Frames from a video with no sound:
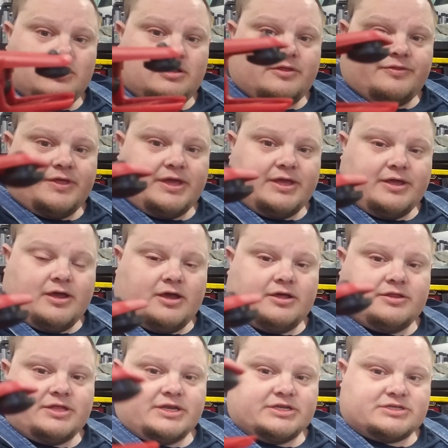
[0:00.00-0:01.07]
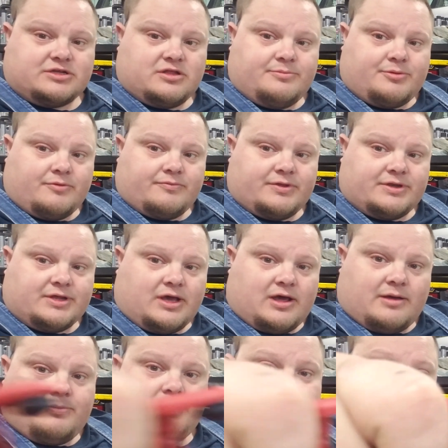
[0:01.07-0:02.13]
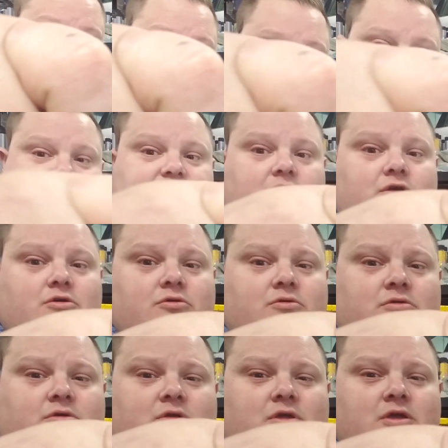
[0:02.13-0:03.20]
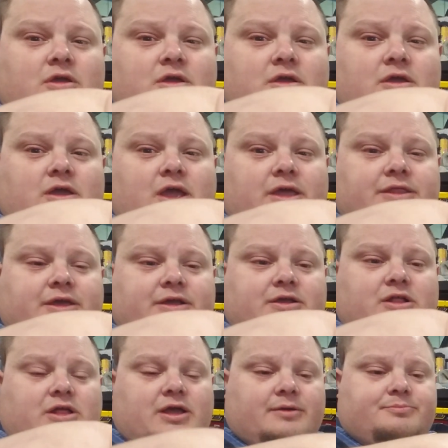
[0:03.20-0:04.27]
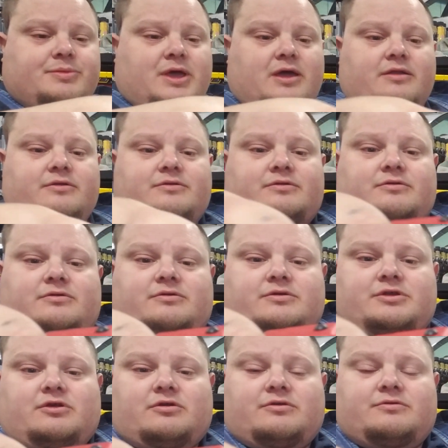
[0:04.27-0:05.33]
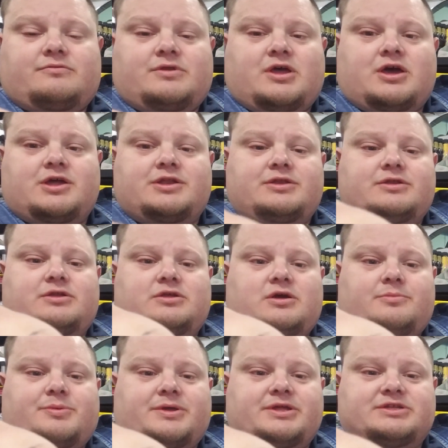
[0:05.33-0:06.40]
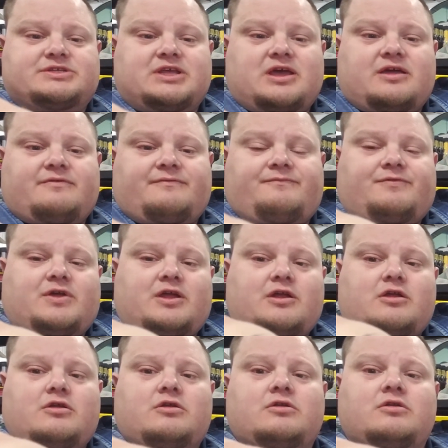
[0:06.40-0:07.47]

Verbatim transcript: they uh, they just clip over the top like so, and then clamp that your nut up against that flare,